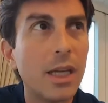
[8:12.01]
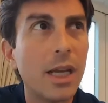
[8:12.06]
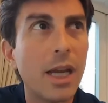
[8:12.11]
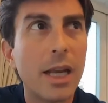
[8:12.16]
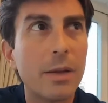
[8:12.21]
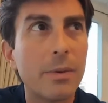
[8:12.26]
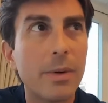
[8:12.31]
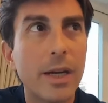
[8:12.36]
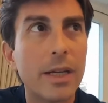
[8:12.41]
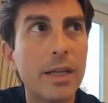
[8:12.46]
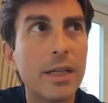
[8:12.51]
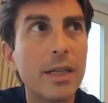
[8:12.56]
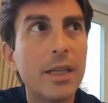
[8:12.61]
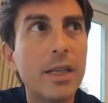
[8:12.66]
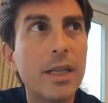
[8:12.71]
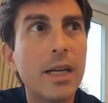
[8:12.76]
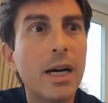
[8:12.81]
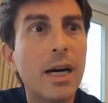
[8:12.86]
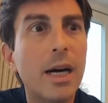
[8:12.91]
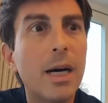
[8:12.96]
Anyway,
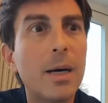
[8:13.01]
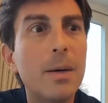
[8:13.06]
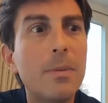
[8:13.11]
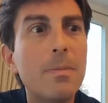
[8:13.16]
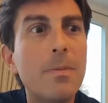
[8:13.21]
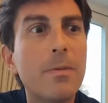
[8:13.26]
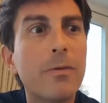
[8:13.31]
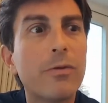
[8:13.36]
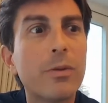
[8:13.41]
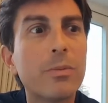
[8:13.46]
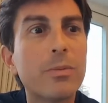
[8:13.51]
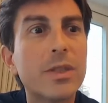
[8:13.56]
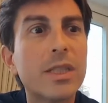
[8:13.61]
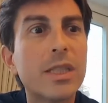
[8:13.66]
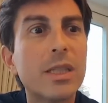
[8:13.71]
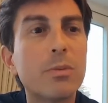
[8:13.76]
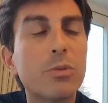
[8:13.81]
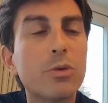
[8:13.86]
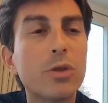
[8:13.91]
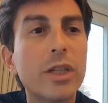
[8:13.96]
from
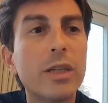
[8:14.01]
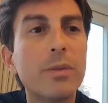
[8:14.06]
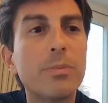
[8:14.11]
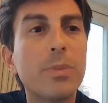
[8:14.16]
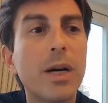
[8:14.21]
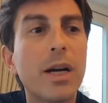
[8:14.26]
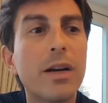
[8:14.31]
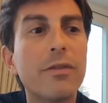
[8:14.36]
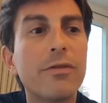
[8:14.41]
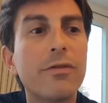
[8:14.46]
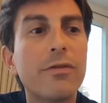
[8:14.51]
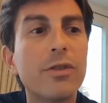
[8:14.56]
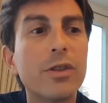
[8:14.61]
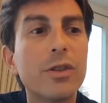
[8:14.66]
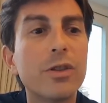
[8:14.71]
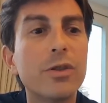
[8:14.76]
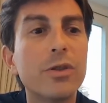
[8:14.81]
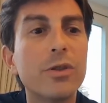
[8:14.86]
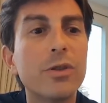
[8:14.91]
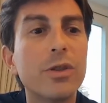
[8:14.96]
Siem Reap, I
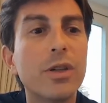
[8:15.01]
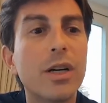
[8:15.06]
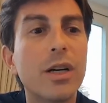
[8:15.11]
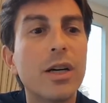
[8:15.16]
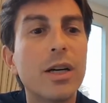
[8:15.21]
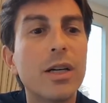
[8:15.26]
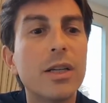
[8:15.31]
flew